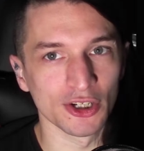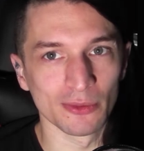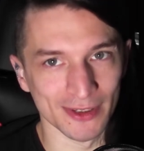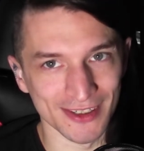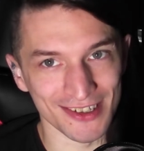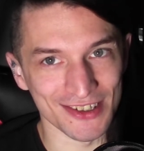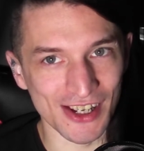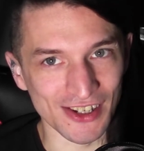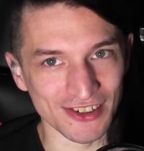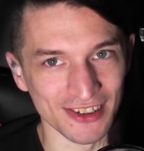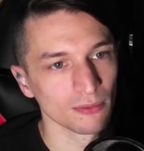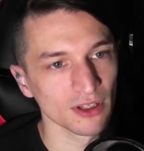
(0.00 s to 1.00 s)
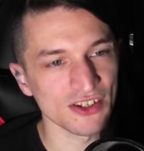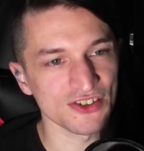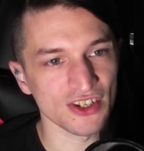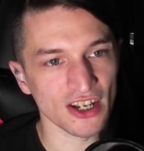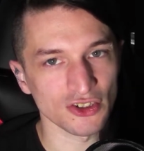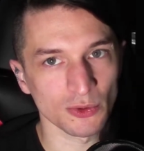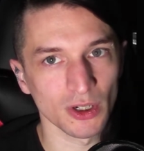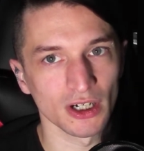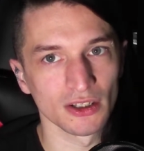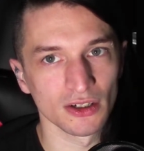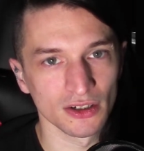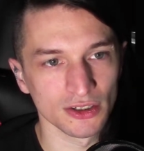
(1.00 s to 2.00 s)
humans exist. Well, this is actually where I
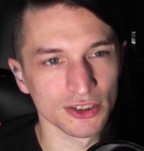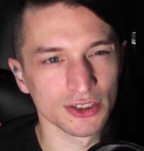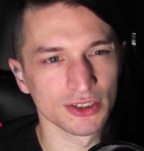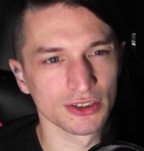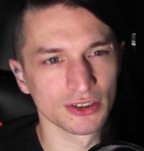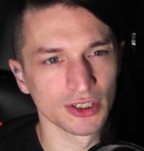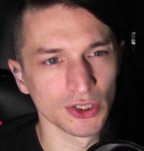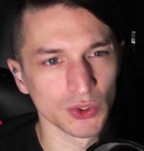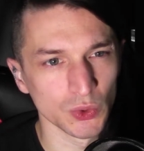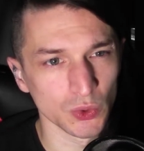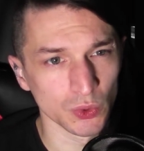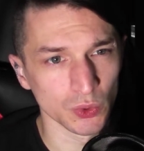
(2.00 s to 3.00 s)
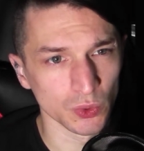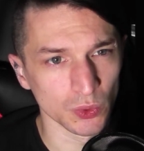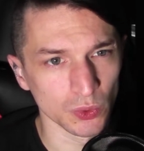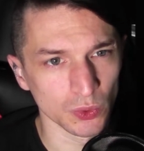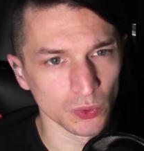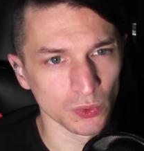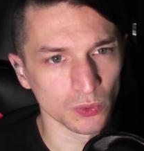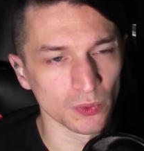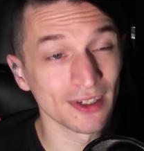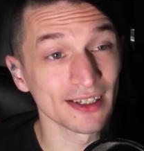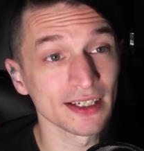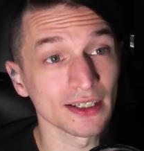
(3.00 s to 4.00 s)
learned to...
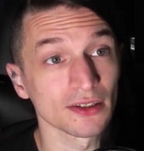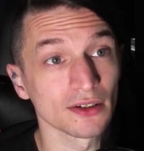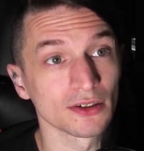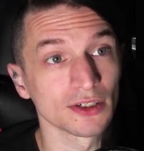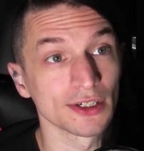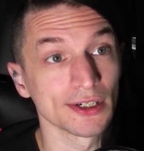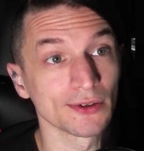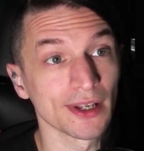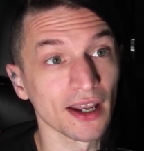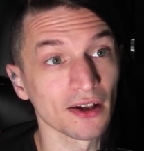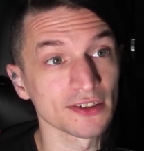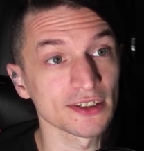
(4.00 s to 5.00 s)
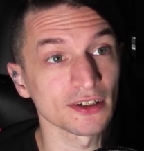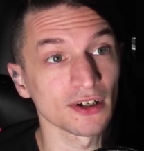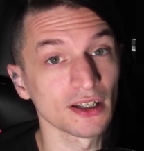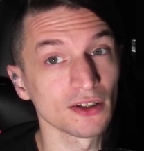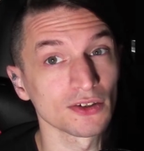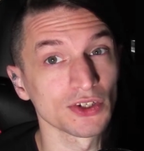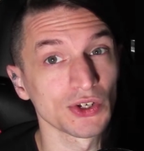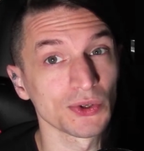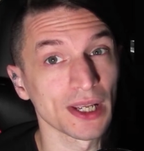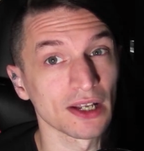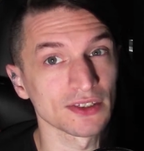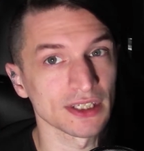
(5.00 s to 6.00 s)
Well, I didn't learn to do counts there. I learned to do
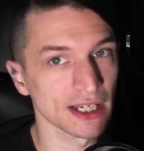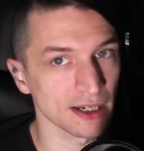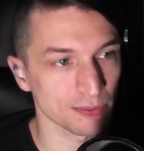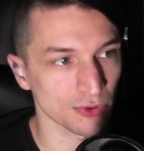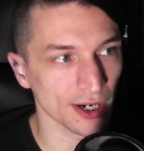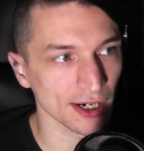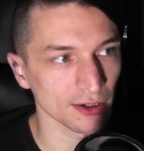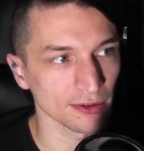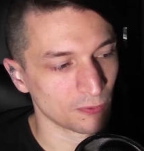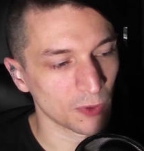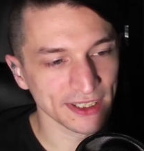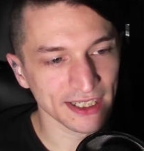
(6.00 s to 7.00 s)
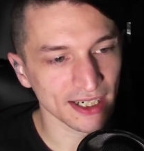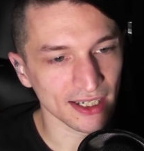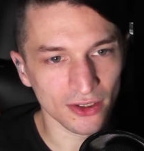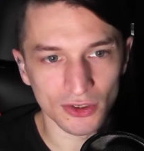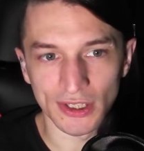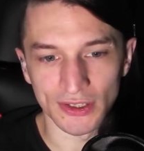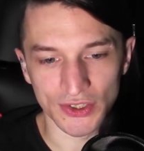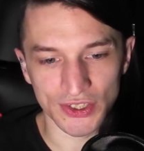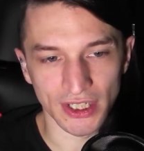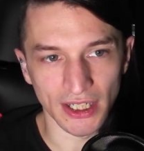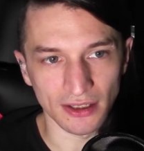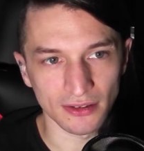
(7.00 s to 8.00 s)
counts the day prior. What did I learn on this
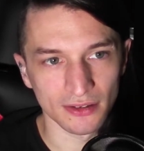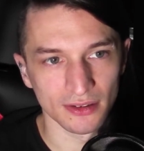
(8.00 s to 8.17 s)
day?